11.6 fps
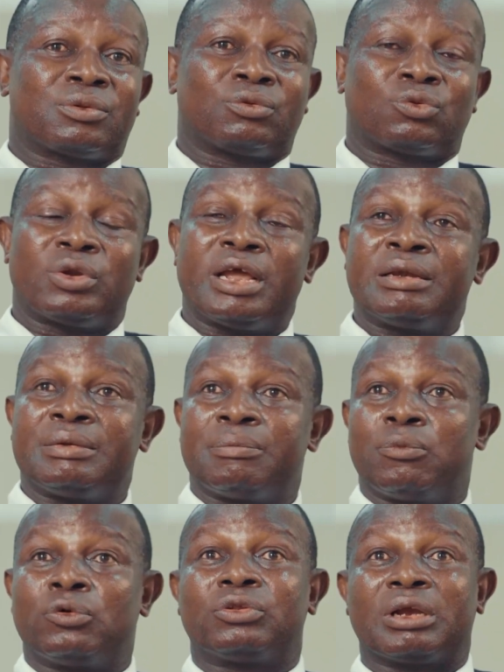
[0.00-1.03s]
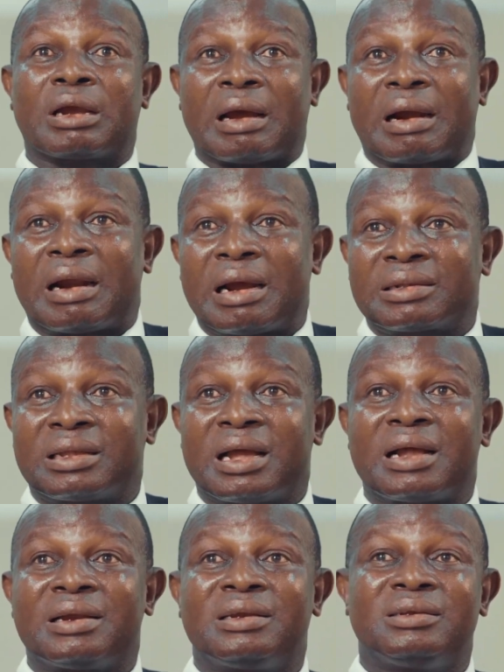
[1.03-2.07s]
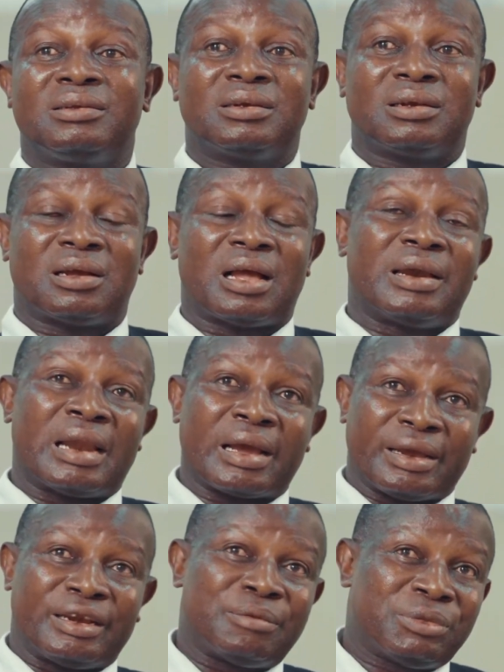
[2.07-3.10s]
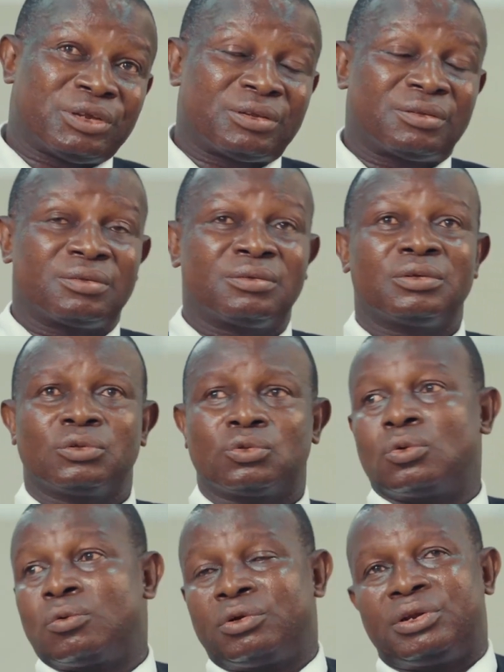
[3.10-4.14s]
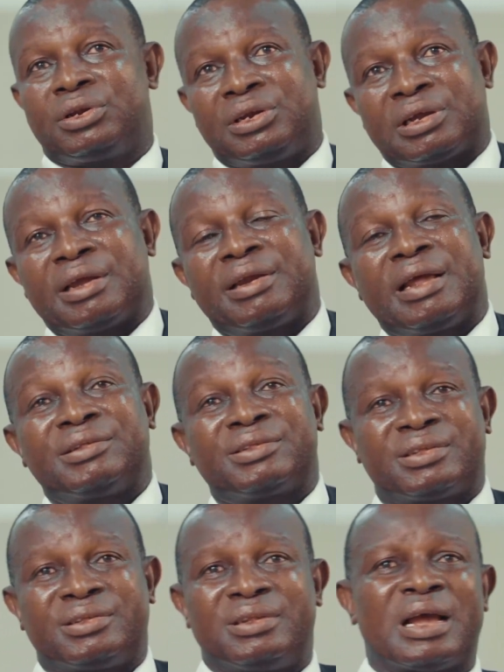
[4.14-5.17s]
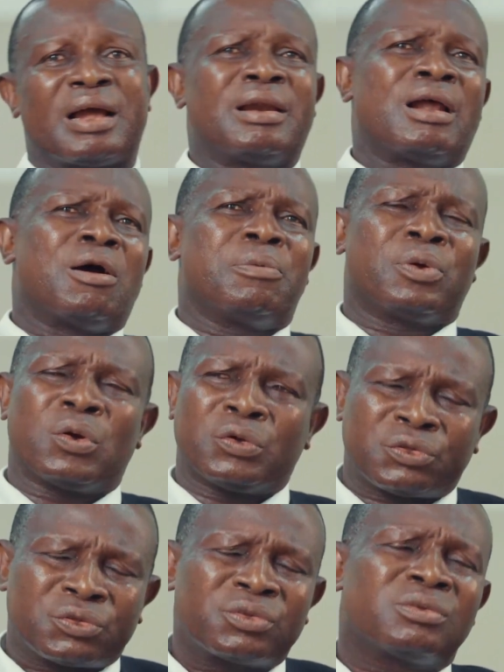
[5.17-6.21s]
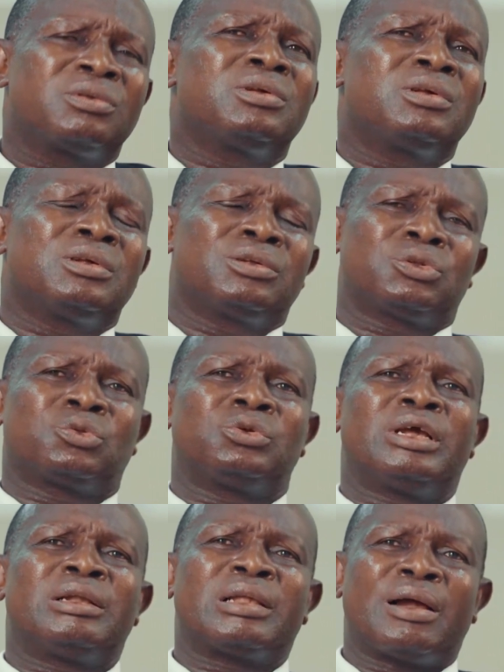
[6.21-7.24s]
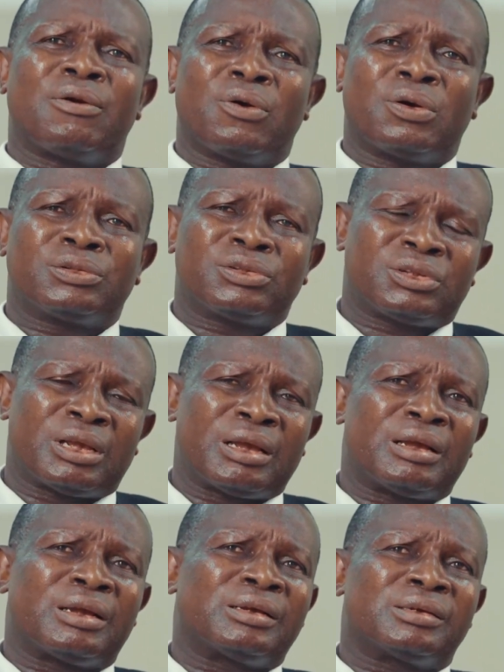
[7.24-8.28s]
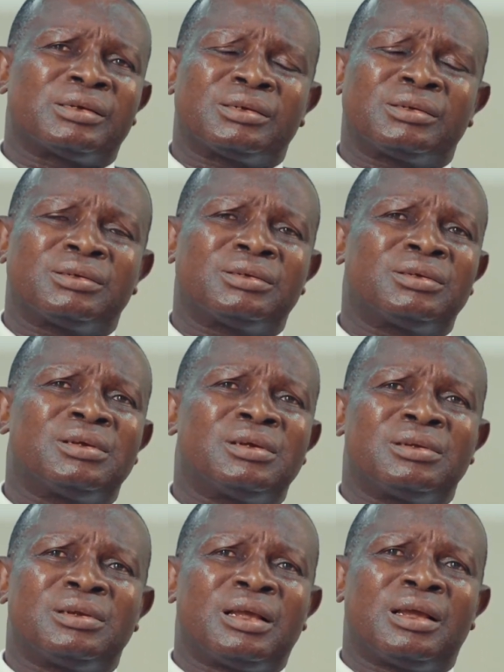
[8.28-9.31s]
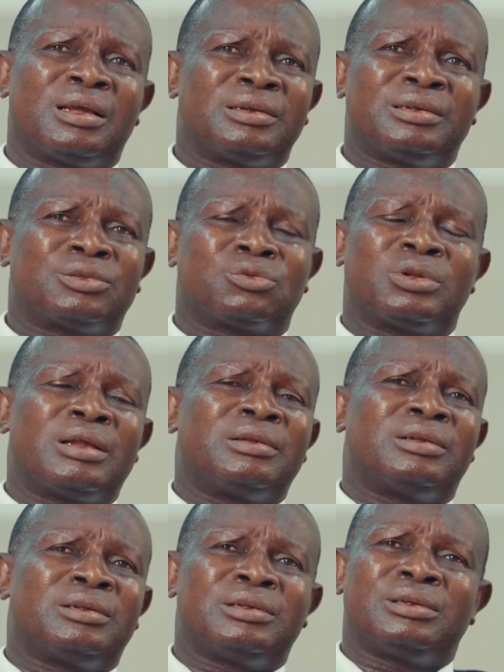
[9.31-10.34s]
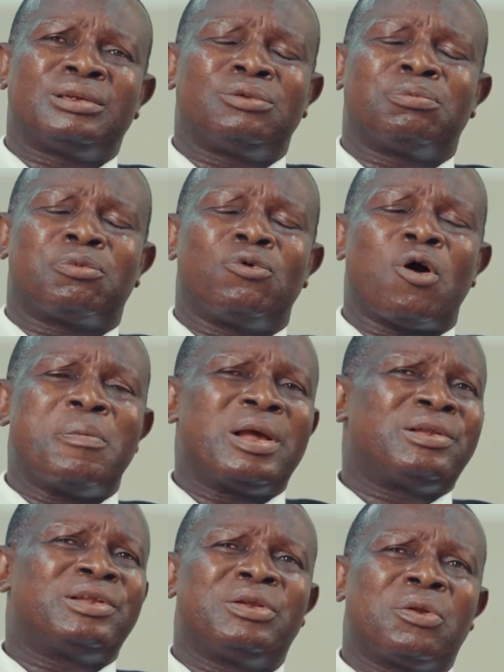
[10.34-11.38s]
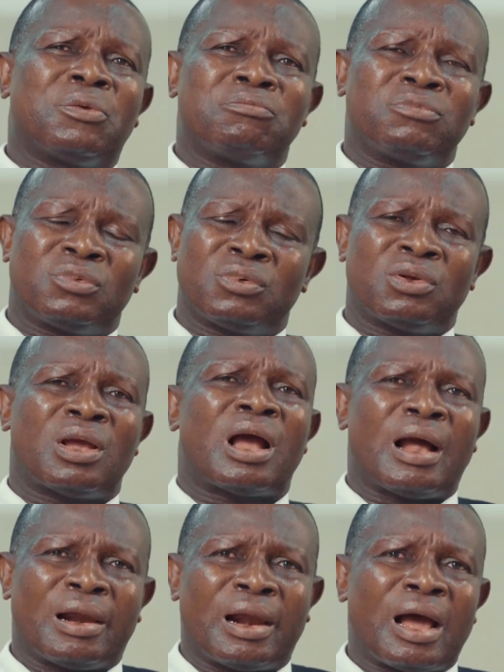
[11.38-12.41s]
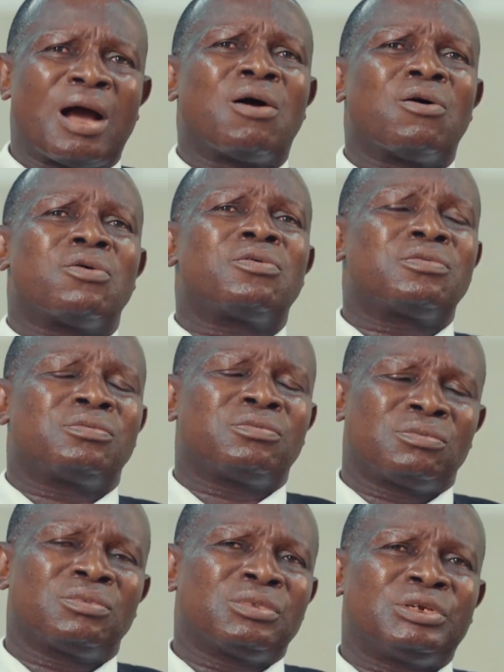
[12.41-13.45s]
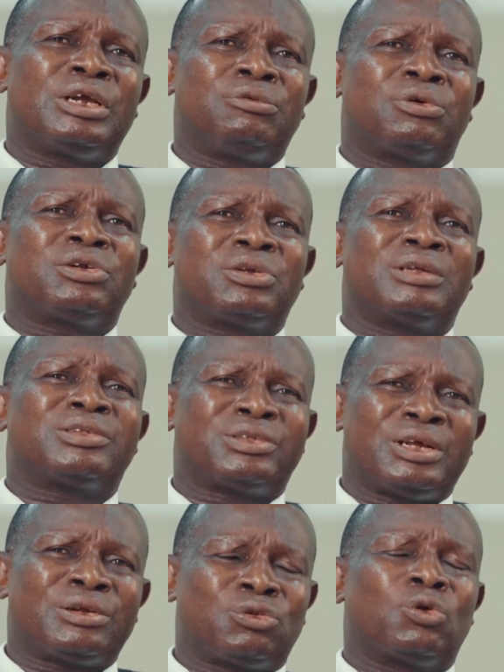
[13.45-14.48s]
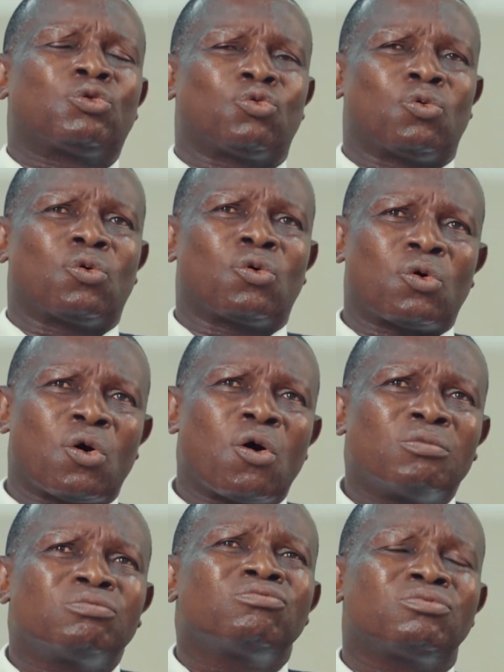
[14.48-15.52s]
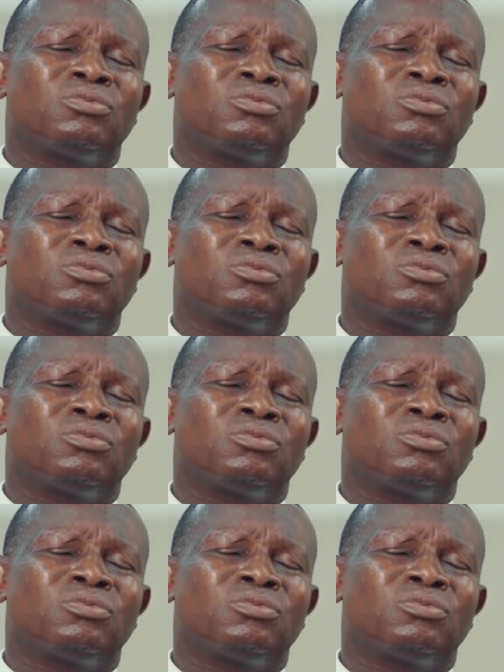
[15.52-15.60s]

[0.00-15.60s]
student, both in character and academic. So decadence is there now because students are not, the government didn't allow the education sector to run